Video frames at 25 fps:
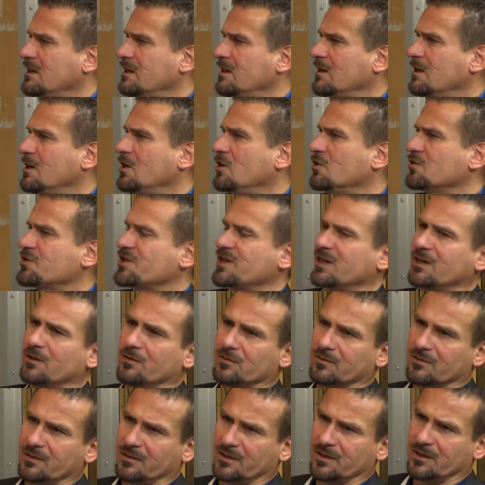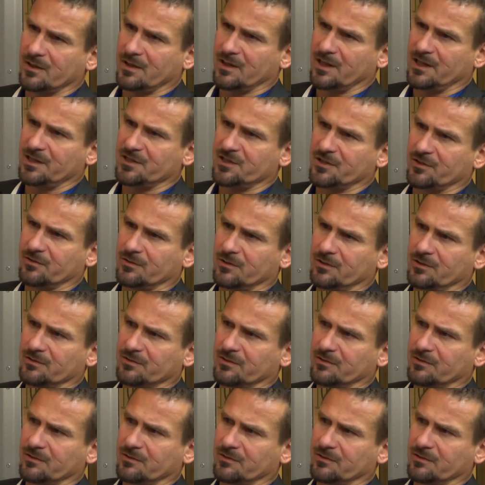also, later on,